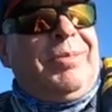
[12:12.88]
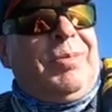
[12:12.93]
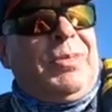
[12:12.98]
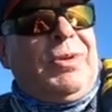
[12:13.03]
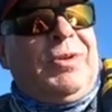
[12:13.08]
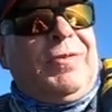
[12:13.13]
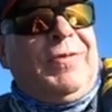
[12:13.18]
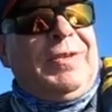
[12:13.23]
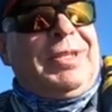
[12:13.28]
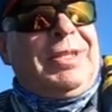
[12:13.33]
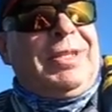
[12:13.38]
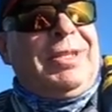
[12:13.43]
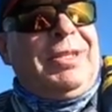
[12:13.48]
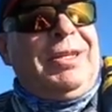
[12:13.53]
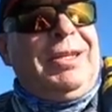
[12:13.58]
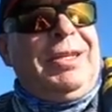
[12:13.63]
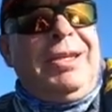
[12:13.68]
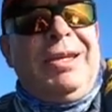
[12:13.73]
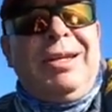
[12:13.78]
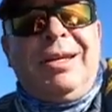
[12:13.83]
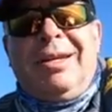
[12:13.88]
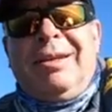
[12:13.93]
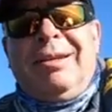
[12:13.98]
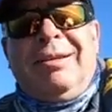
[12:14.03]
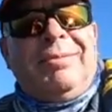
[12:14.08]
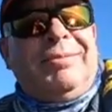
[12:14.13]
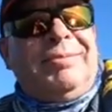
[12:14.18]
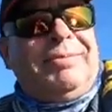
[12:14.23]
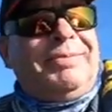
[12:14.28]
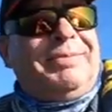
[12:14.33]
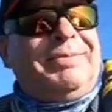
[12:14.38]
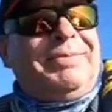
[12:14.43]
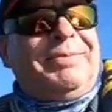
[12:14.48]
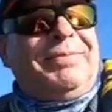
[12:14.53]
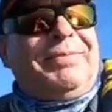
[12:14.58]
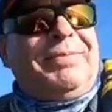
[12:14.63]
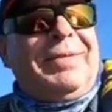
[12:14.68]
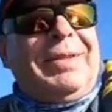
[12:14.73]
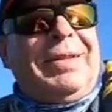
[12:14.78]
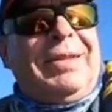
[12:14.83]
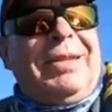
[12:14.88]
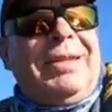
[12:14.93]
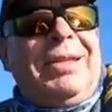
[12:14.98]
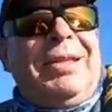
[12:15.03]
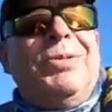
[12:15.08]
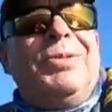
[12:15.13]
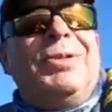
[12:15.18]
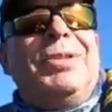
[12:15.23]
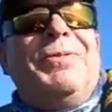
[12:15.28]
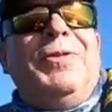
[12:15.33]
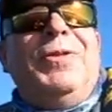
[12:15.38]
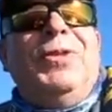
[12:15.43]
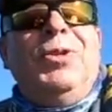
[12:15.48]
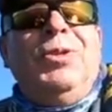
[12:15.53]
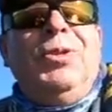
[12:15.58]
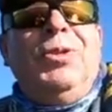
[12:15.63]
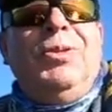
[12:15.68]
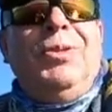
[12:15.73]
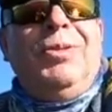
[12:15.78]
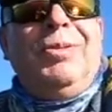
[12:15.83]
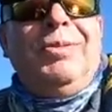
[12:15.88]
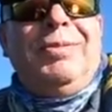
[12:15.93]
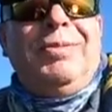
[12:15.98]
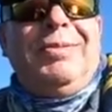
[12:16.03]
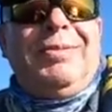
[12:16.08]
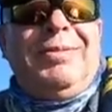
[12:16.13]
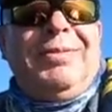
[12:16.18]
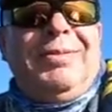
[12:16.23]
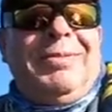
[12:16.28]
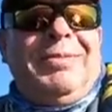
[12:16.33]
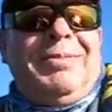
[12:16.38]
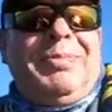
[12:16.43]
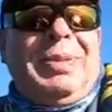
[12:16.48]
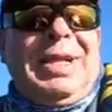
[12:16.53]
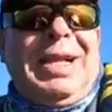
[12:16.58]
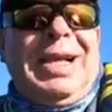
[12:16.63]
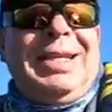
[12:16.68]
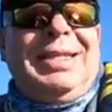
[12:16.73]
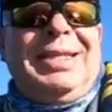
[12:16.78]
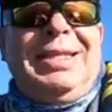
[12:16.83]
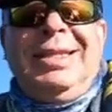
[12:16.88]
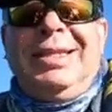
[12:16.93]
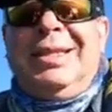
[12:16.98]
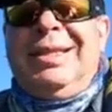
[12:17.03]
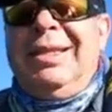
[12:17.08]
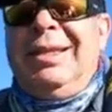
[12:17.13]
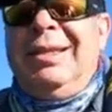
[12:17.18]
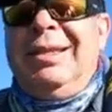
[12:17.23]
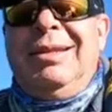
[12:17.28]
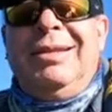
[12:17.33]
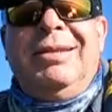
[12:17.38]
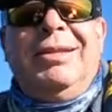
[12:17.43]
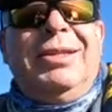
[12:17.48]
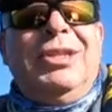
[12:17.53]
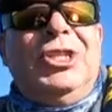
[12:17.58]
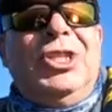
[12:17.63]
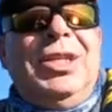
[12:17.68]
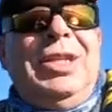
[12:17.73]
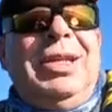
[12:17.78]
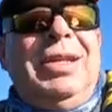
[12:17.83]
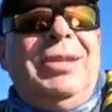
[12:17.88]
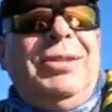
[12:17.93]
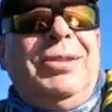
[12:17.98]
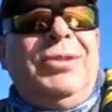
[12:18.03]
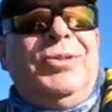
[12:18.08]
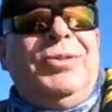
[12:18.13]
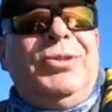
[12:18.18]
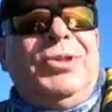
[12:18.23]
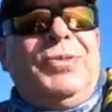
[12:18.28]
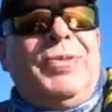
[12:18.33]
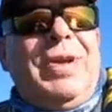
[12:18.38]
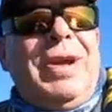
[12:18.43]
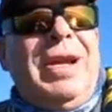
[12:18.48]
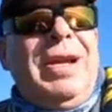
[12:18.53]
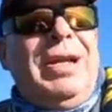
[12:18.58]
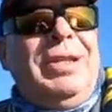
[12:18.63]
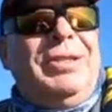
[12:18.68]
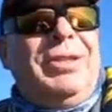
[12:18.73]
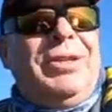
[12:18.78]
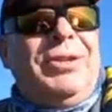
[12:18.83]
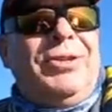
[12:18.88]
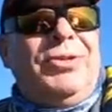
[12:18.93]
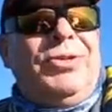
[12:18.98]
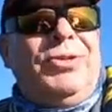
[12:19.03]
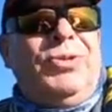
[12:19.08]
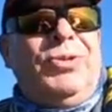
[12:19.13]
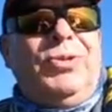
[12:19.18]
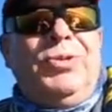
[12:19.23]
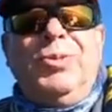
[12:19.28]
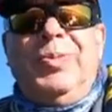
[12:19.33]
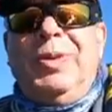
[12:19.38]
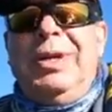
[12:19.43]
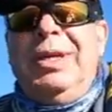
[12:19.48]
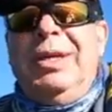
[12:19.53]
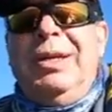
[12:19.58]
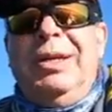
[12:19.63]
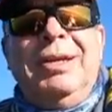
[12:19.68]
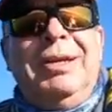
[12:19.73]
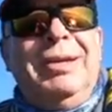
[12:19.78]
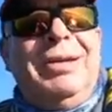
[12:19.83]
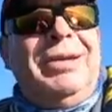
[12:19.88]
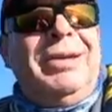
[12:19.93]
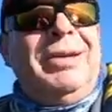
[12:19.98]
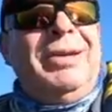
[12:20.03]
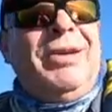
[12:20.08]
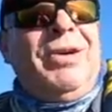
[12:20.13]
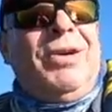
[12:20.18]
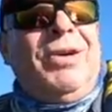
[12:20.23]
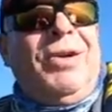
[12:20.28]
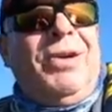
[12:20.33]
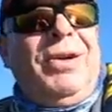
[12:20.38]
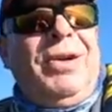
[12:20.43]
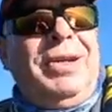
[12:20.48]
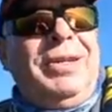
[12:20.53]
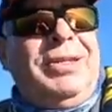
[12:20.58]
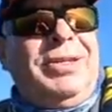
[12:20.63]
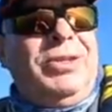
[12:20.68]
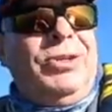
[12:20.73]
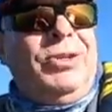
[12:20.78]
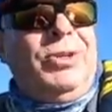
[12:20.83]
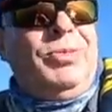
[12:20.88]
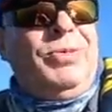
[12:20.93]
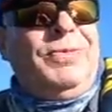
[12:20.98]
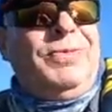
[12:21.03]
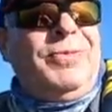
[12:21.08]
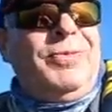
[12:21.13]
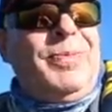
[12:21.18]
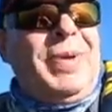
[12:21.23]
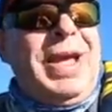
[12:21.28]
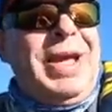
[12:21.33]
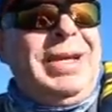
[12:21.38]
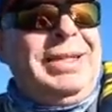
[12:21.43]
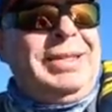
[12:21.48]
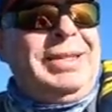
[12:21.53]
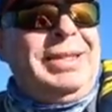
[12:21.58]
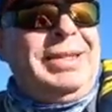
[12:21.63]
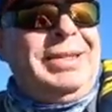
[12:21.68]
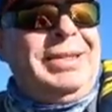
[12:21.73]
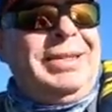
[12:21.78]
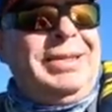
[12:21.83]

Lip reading: but obviously there was a few plastics in the jigging lures range that I thought would be highly suitable for bass.